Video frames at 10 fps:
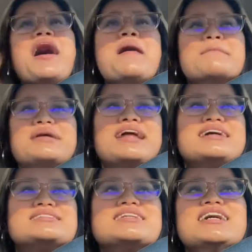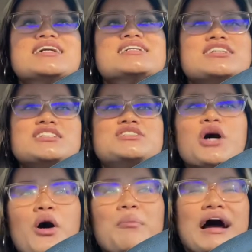but it's such a
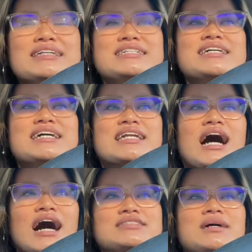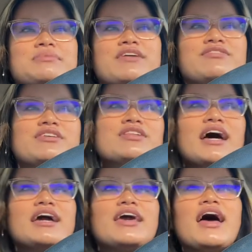dope idea and concept, I feel
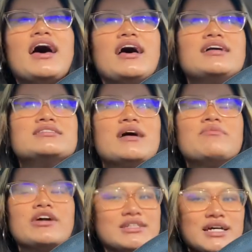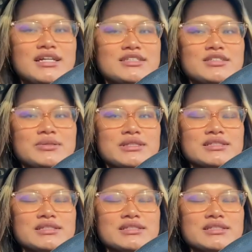like, and I'm very excited to do it this